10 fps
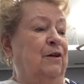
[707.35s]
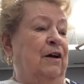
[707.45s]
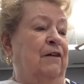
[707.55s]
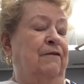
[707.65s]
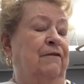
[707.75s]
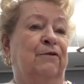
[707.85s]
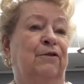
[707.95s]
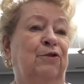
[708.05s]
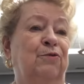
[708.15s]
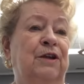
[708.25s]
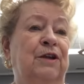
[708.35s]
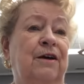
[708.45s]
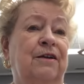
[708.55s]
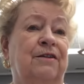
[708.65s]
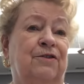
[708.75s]
I found three
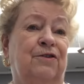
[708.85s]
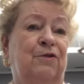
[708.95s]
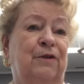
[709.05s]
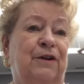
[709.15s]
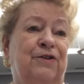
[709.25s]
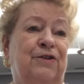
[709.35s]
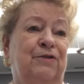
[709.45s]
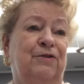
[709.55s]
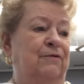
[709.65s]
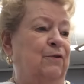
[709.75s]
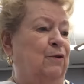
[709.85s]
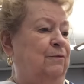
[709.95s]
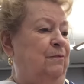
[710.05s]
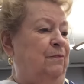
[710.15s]
nuns who registered to vote.